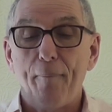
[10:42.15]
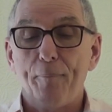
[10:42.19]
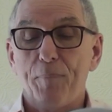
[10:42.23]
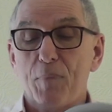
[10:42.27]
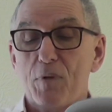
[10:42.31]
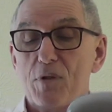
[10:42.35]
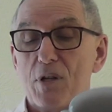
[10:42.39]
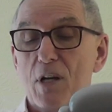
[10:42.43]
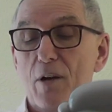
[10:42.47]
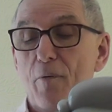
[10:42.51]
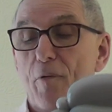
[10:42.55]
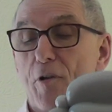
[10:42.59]

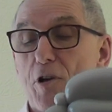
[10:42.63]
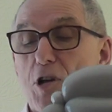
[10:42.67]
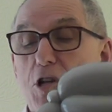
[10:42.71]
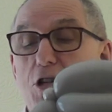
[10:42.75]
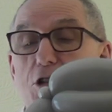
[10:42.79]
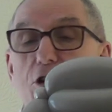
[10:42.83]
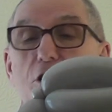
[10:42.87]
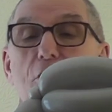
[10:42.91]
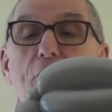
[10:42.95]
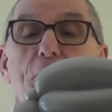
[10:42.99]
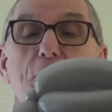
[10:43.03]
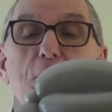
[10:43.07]
So what you
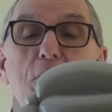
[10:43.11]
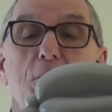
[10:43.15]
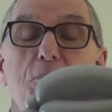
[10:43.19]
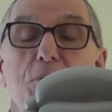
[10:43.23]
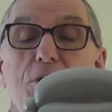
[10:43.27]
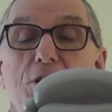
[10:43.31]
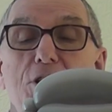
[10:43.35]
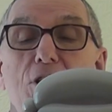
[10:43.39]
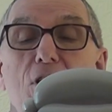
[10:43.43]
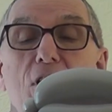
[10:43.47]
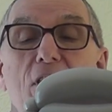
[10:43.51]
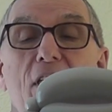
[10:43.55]
do, you
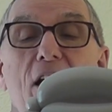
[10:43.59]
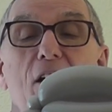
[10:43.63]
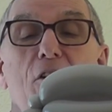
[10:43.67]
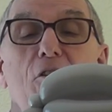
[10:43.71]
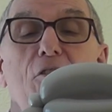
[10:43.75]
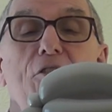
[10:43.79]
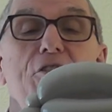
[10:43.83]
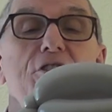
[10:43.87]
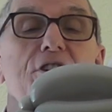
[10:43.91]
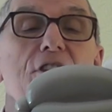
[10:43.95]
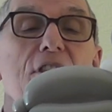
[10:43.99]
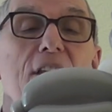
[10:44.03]
tie that
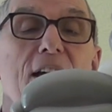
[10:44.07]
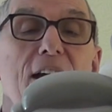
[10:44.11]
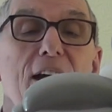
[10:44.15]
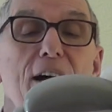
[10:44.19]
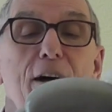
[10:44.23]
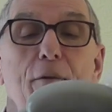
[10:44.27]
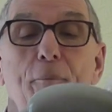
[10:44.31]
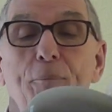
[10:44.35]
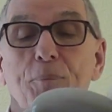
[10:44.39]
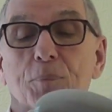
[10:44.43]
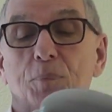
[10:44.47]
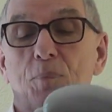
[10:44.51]
onto
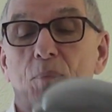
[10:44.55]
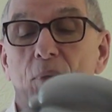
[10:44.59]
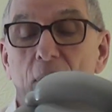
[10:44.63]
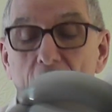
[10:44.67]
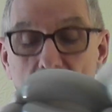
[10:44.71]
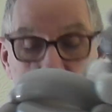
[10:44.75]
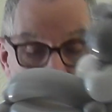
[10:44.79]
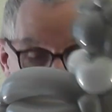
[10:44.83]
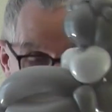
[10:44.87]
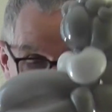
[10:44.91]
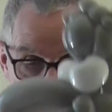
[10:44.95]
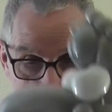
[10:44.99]
there,
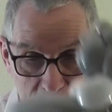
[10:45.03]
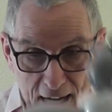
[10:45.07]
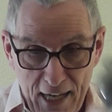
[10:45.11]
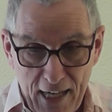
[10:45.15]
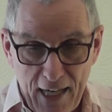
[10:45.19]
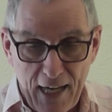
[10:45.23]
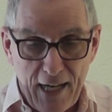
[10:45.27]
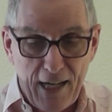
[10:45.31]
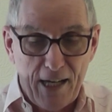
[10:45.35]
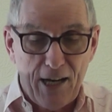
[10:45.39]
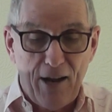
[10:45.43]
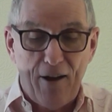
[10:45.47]
and
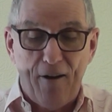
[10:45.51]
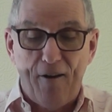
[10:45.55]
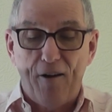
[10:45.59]
then